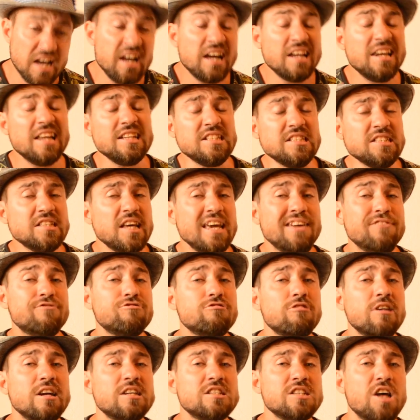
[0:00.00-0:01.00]
Let's say,
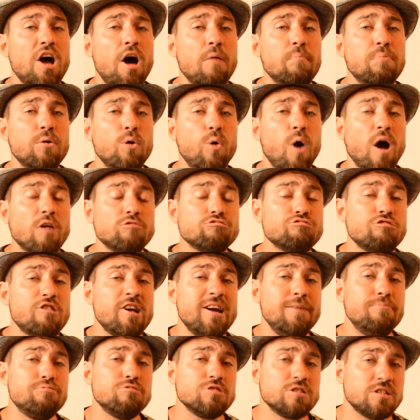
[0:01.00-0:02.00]
for example, a
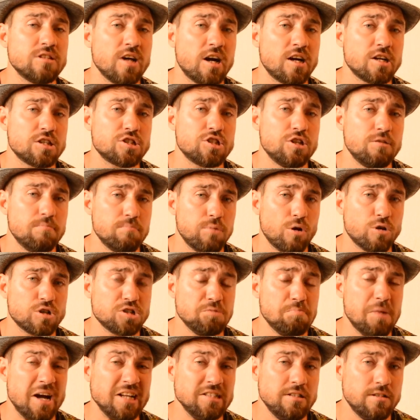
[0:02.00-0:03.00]
reproduction box
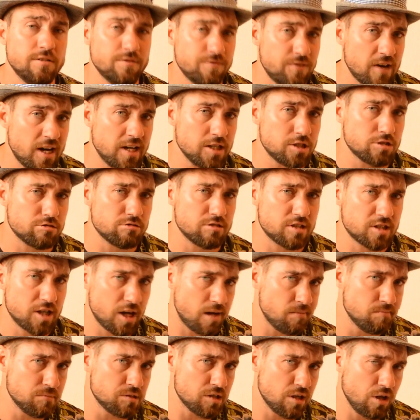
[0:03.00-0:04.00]
manufacturer
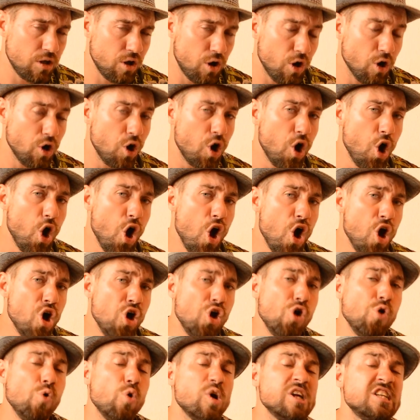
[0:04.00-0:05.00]
comes along
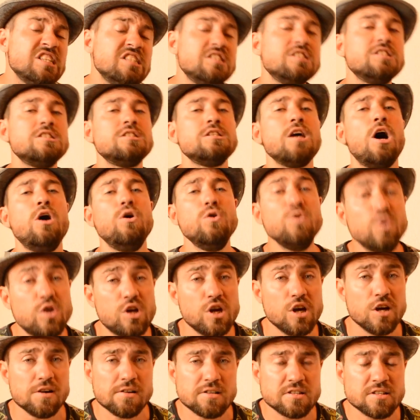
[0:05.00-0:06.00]
who are so
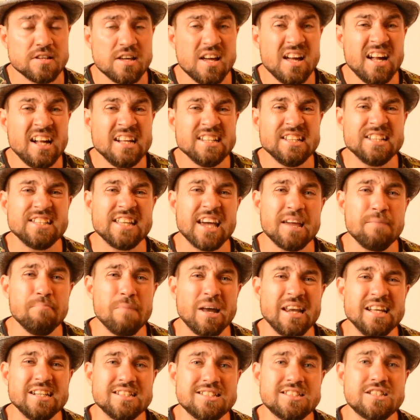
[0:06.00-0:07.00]
good that they
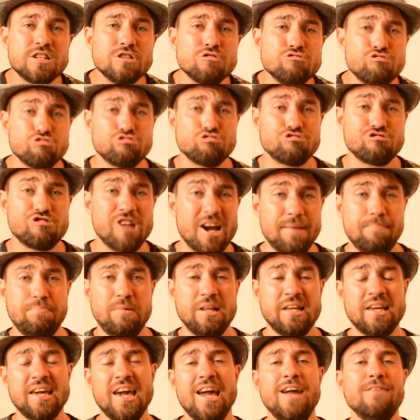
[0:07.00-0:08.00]
manage to
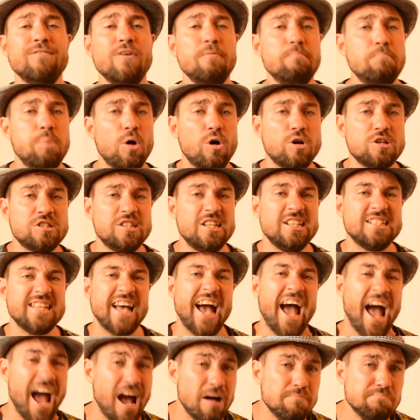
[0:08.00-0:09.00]
replicate the boxes
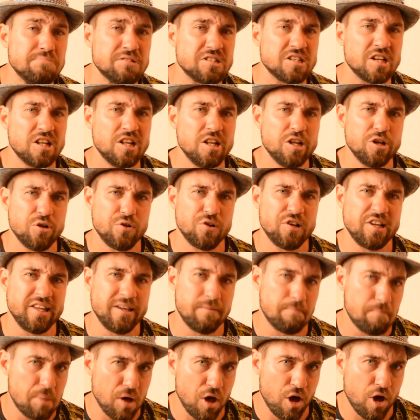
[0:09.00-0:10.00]
absolutely
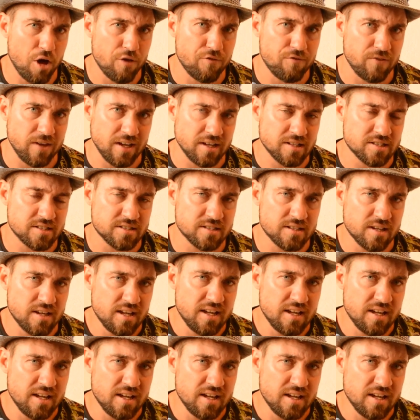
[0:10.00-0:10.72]
perfect